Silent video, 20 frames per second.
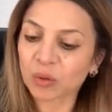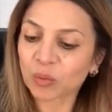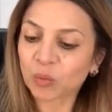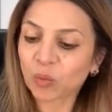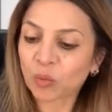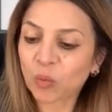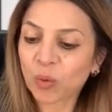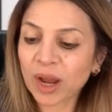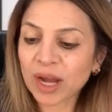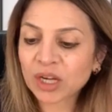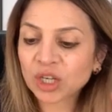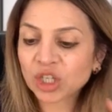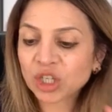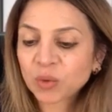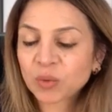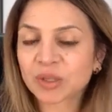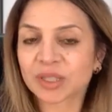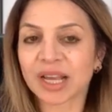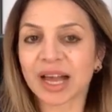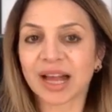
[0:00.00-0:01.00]
when she
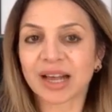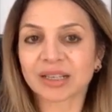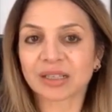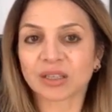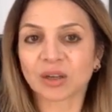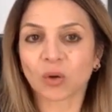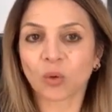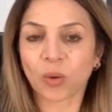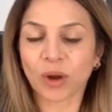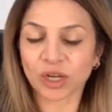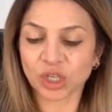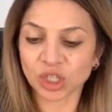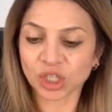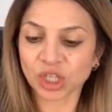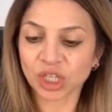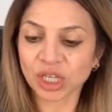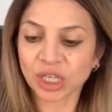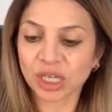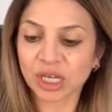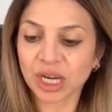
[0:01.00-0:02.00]
was asked the
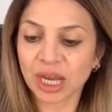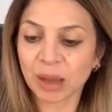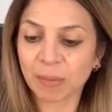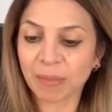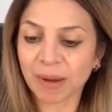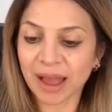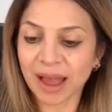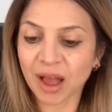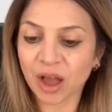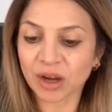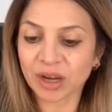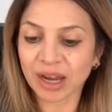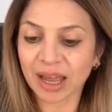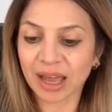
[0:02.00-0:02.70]
question about,